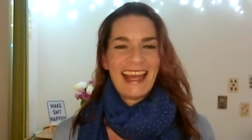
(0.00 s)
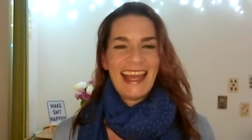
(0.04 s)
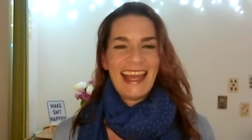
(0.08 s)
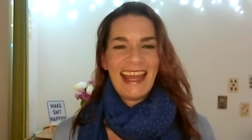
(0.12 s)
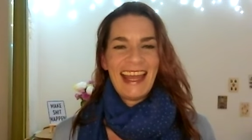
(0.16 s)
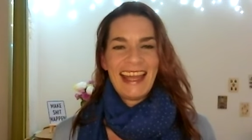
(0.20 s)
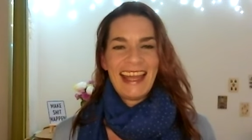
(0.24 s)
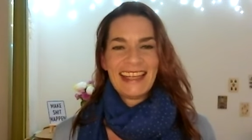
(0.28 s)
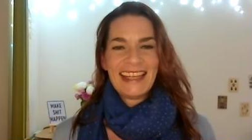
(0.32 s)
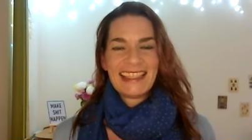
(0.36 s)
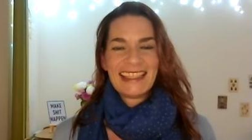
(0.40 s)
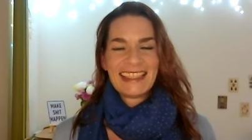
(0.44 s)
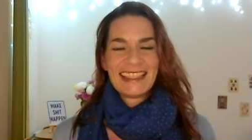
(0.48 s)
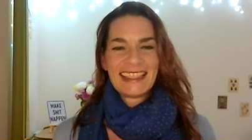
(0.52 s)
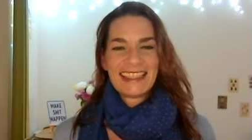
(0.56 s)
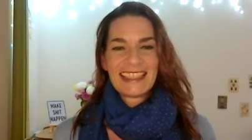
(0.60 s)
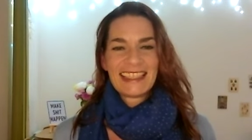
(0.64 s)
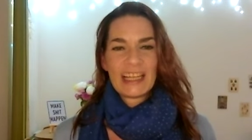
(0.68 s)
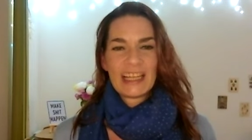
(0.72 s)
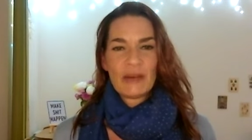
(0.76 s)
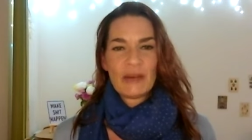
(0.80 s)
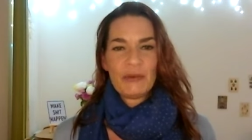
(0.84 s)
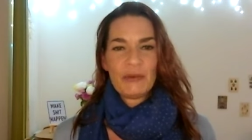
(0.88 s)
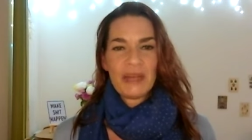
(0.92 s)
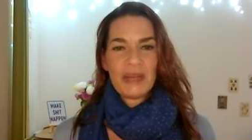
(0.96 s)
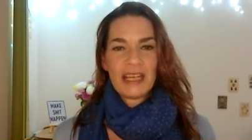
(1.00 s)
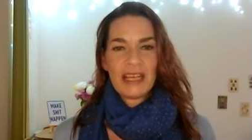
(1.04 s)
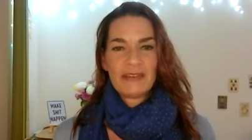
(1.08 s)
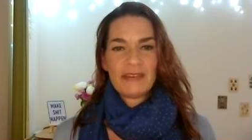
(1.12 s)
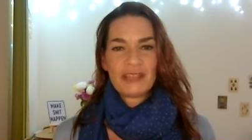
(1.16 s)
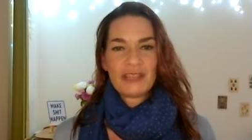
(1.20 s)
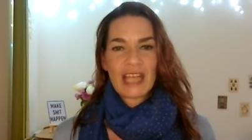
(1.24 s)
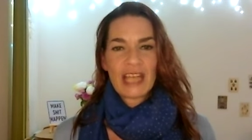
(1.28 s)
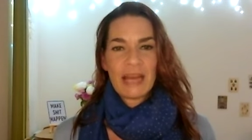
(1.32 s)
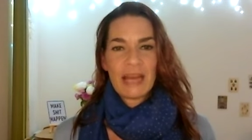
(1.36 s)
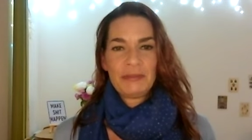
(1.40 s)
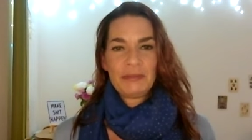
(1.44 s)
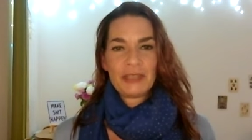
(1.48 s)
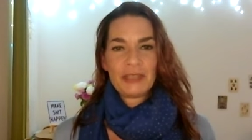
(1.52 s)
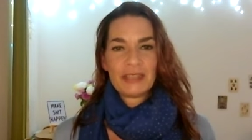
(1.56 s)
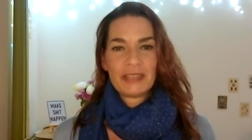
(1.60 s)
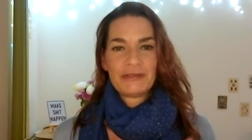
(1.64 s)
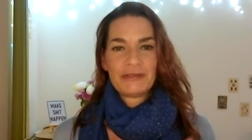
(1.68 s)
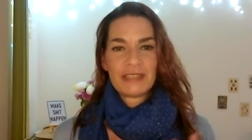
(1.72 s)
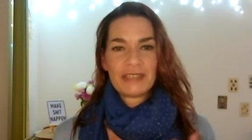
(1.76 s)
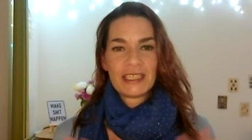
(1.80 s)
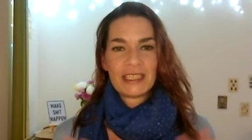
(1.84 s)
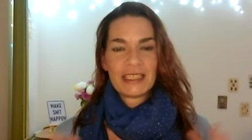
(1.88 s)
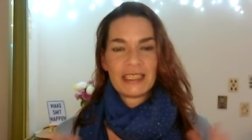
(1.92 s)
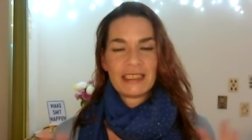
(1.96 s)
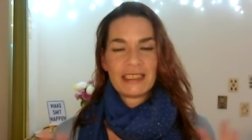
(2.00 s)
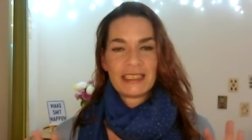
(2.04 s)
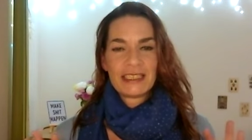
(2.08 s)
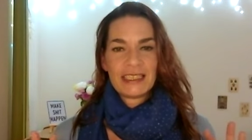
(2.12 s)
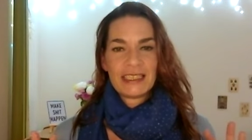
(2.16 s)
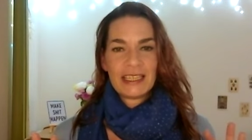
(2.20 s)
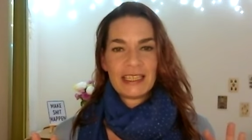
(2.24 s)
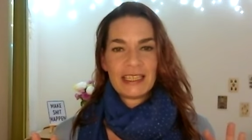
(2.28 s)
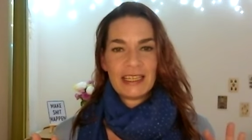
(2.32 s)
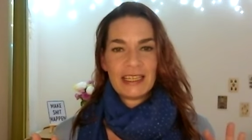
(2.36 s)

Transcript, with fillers: and we have shapeshifted